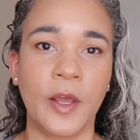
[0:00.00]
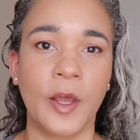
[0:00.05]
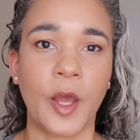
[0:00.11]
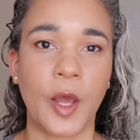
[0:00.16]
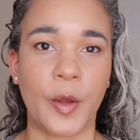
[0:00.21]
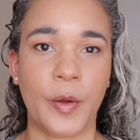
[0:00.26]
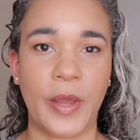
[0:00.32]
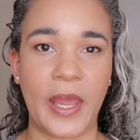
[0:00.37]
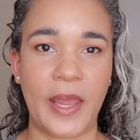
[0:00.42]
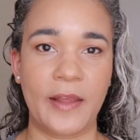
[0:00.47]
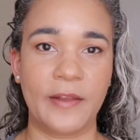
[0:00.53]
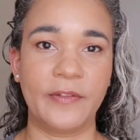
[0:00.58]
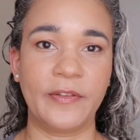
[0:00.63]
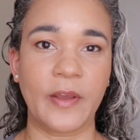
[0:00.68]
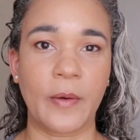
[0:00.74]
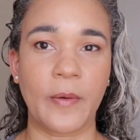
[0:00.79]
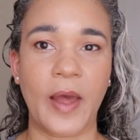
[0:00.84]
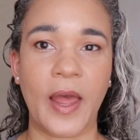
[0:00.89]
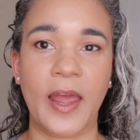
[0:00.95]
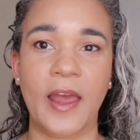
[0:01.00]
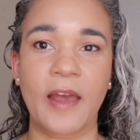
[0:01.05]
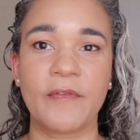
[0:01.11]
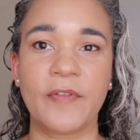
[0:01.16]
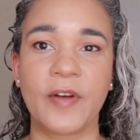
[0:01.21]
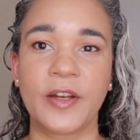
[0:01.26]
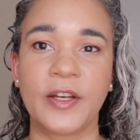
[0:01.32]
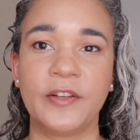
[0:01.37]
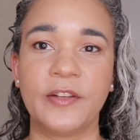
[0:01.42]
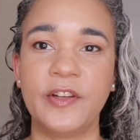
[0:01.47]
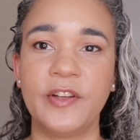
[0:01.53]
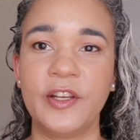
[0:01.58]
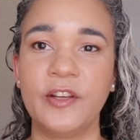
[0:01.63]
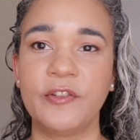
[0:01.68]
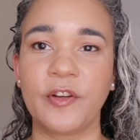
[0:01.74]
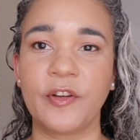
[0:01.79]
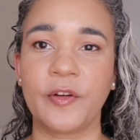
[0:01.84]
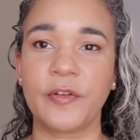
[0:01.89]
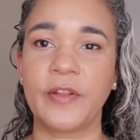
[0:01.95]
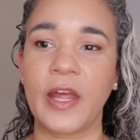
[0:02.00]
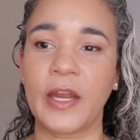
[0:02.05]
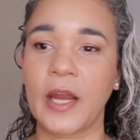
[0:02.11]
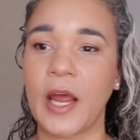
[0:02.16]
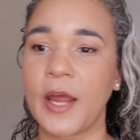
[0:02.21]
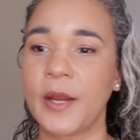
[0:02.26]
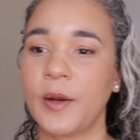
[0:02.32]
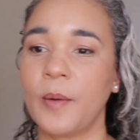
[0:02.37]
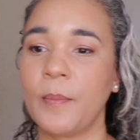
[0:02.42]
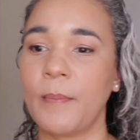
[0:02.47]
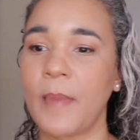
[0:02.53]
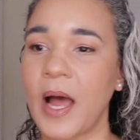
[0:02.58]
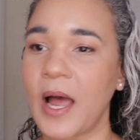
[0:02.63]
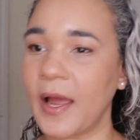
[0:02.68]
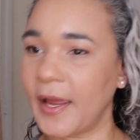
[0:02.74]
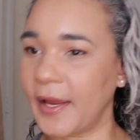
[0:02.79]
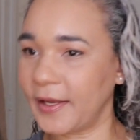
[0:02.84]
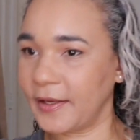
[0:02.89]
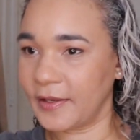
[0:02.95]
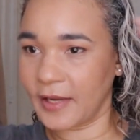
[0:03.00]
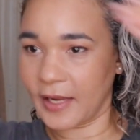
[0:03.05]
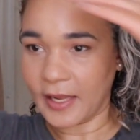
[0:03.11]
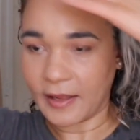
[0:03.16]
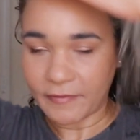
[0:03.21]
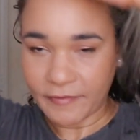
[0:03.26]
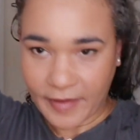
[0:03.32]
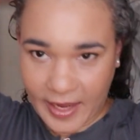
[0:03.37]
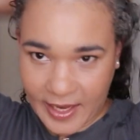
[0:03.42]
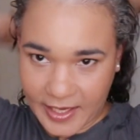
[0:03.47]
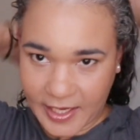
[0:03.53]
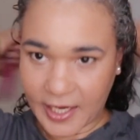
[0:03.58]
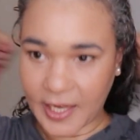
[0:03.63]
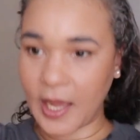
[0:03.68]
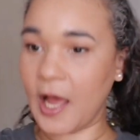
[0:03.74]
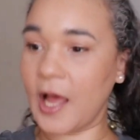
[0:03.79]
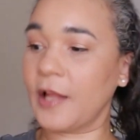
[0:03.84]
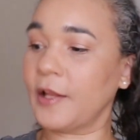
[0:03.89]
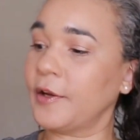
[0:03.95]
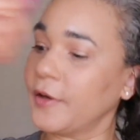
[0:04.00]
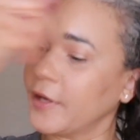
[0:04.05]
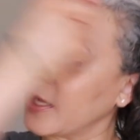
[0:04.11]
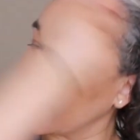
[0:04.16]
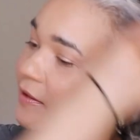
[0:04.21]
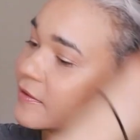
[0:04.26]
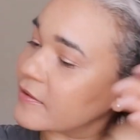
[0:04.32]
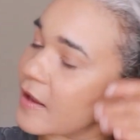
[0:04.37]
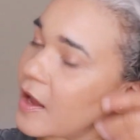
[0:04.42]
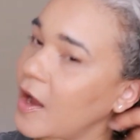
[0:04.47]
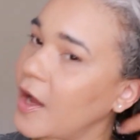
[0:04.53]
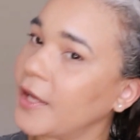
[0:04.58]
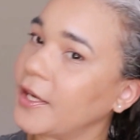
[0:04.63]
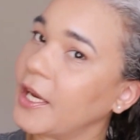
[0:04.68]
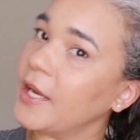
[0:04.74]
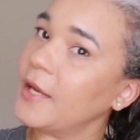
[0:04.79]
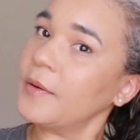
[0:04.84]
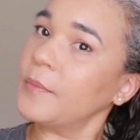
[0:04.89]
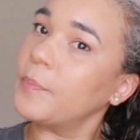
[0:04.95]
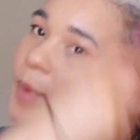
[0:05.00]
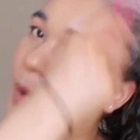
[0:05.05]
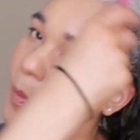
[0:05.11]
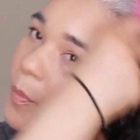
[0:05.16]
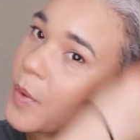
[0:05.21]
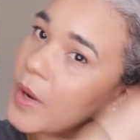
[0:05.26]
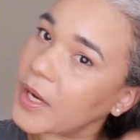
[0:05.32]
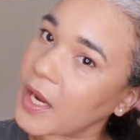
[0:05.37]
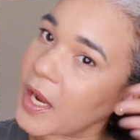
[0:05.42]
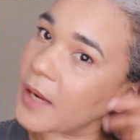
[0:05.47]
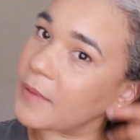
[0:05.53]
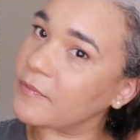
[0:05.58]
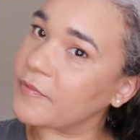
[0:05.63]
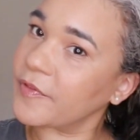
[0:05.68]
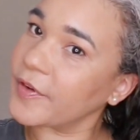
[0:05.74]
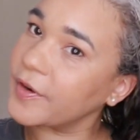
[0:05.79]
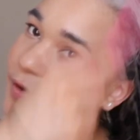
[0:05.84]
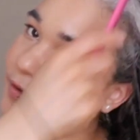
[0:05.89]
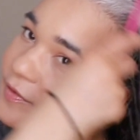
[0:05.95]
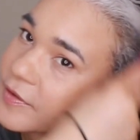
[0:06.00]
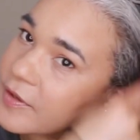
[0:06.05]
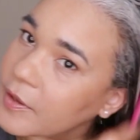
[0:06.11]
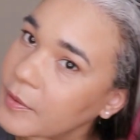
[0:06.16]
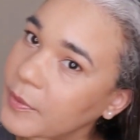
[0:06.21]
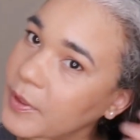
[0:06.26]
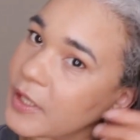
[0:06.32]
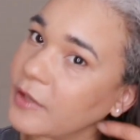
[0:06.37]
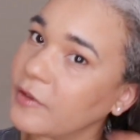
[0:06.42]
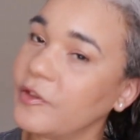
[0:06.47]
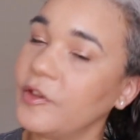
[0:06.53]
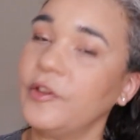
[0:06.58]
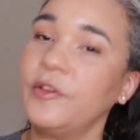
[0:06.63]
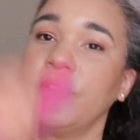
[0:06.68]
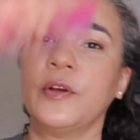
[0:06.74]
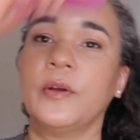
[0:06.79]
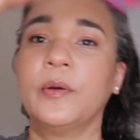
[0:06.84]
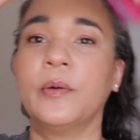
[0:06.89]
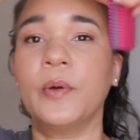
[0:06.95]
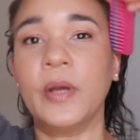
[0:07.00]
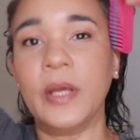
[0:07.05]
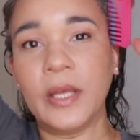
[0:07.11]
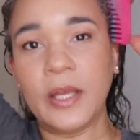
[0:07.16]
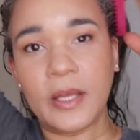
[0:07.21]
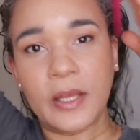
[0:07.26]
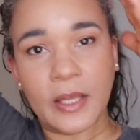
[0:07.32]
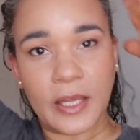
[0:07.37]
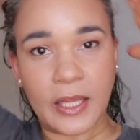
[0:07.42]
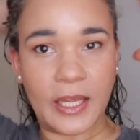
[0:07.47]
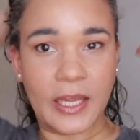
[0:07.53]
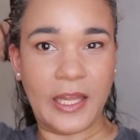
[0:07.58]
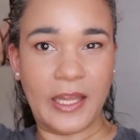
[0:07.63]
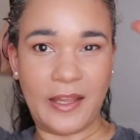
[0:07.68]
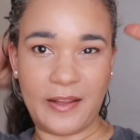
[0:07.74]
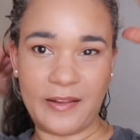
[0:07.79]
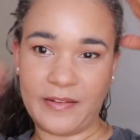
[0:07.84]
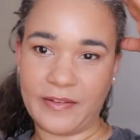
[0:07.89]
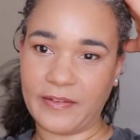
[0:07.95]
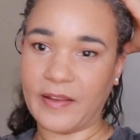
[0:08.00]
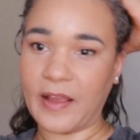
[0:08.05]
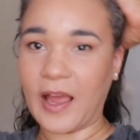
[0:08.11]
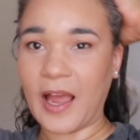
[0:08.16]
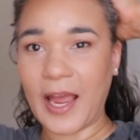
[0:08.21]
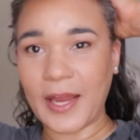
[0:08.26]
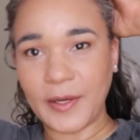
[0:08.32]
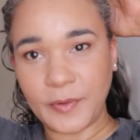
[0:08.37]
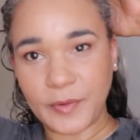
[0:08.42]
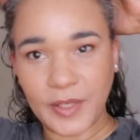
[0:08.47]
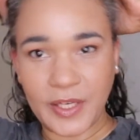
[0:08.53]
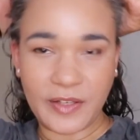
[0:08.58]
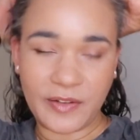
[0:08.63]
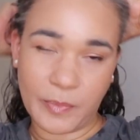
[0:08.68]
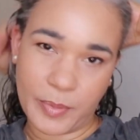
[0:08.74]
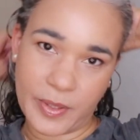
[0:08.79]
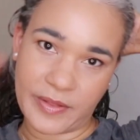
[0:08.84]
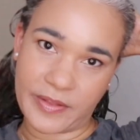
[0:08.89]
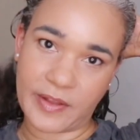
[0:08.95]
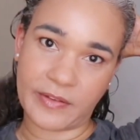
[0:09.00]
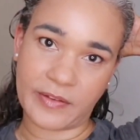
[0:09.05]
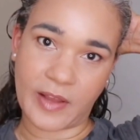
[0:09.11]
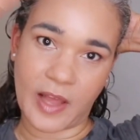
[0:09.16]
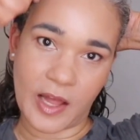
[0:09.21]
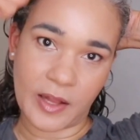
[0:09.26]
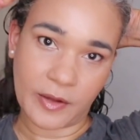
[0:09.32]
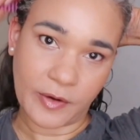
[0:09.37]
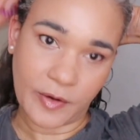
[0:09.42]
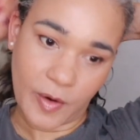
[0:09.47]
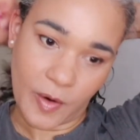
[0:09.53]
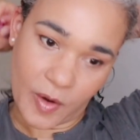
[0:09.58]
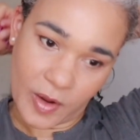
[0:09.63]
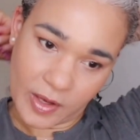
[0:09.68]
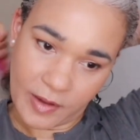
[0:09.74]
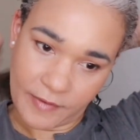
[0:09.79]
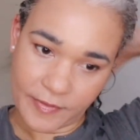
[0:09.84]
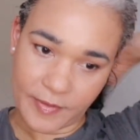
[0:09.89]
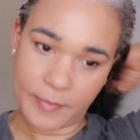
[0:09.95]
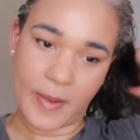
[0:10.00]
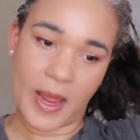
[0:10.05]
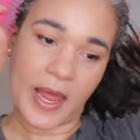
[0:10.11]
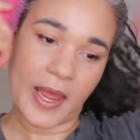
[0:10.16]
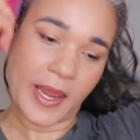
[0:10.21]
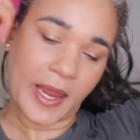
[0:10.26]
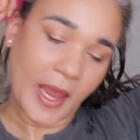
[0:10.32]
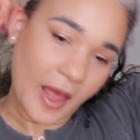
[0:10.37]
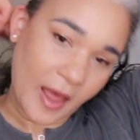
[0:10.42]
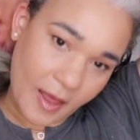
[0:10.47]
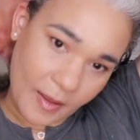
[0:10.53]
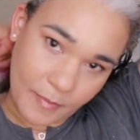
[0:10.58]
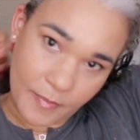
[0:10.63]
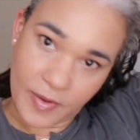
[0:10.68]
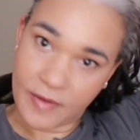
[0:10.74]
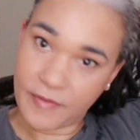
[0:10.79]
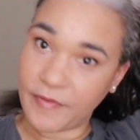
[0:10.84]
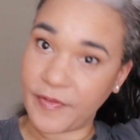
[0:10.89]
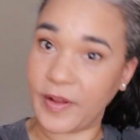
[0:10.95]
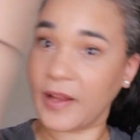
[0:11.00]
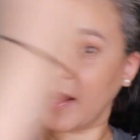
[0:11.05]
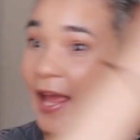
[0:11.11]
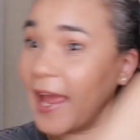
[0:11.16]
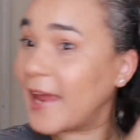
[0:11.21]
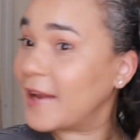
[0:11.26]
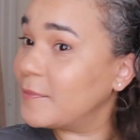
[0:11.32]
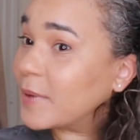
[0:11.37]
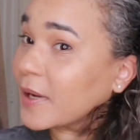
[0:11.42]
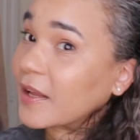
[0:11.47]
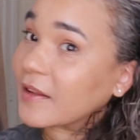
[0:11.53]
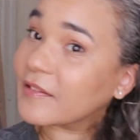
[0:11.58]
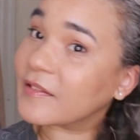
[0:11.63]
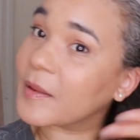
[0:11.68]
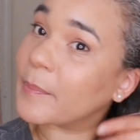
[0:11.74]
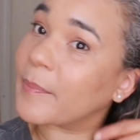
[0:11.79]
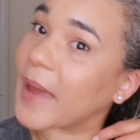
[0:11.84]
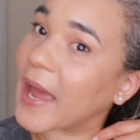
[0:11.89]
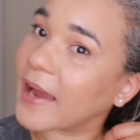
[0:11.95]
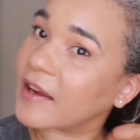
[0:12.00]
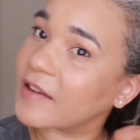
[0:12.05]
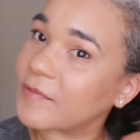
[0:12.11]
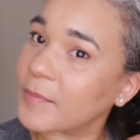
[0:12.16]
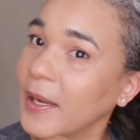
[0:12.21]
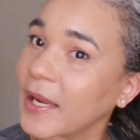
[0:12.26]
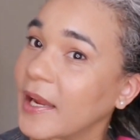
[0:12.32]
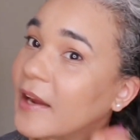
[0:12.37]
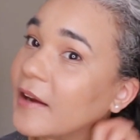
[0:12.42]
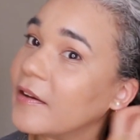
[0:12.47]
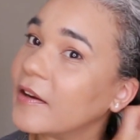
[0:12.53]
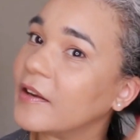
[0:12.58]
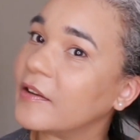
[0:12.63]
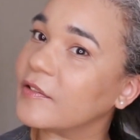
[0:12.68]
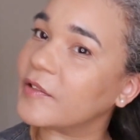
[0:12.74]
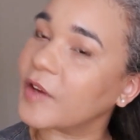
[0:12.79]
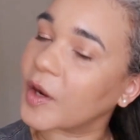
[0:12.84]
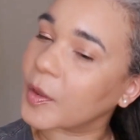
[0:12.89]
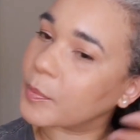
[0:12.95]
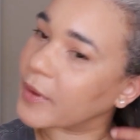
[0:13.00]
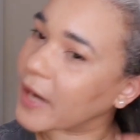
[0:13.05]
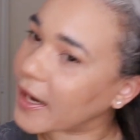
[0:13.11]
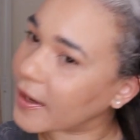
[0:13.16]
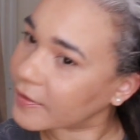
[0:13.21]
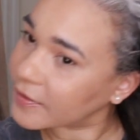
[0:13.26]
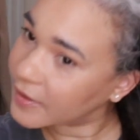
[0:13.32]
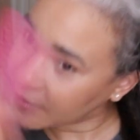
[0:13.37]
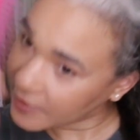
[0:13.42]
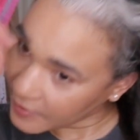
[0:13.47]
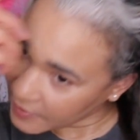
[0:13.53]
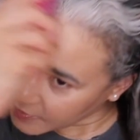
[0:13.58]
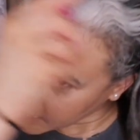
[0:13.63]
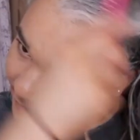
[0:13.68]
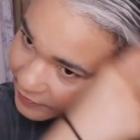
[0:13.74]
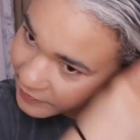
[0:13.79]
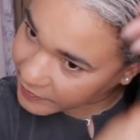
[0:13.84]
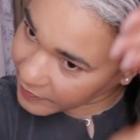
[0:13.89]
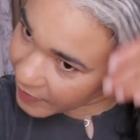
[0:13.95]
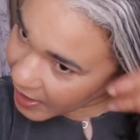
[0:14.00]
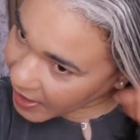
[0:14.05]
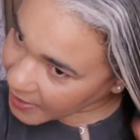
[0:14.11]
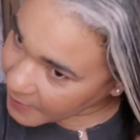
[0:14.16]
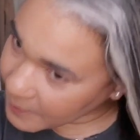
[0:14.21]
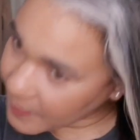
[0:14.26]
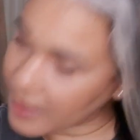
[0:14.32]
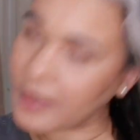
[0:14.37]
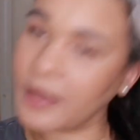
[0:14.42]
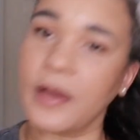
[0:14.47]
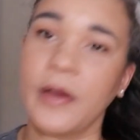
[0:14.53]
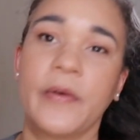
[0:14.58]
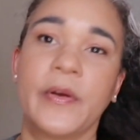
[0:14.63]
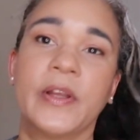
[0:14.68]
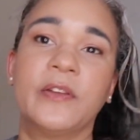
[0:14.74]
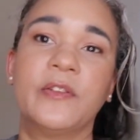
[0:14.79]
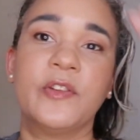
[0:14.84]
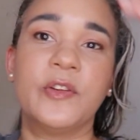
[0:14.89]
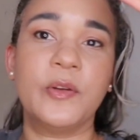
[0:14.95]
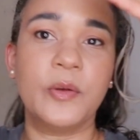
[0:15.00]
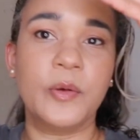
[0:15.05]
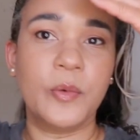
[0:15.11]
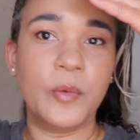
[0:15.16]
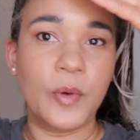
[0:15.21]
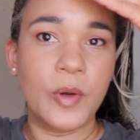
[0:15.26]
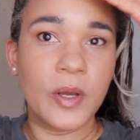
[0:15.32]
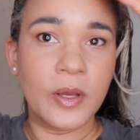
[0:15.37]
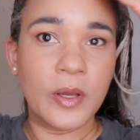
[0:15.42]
Okay, so I have on a t-shirt that I don't mind if any color gets on it, but what I'm first going to do is, I don't need to put this color all over my full head because the back of my hair is dark brown. So I'm going to